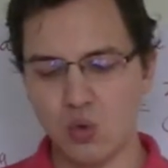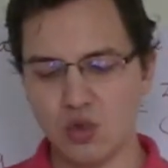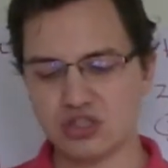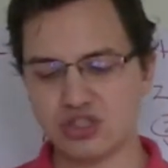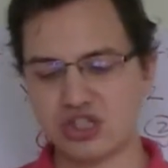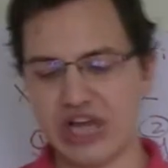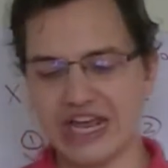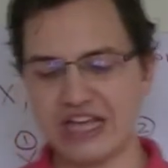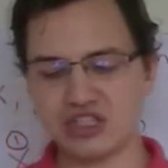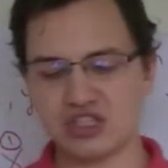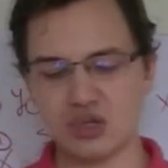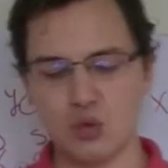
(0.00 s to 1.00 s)
will
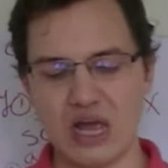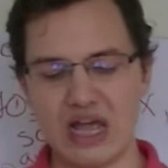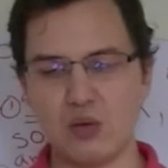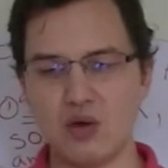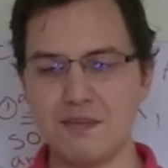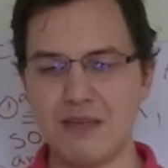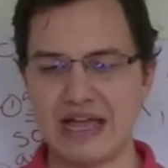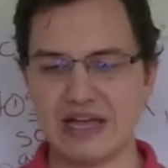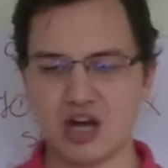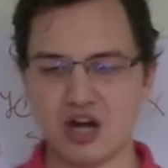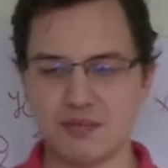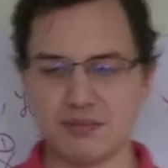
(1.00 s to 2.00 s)
change the way we make
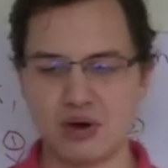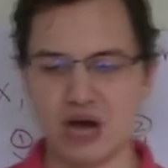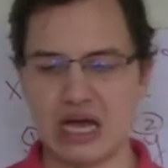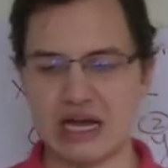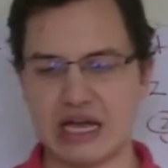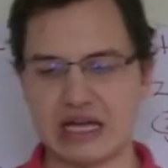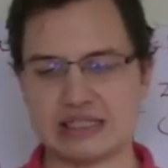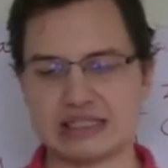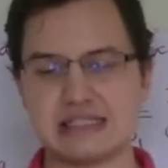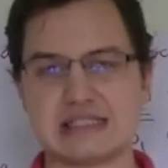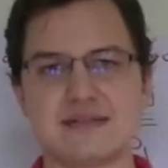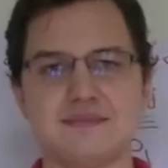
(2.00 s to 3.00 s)
our
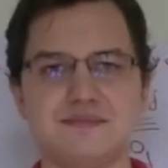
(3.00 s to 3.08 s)
products.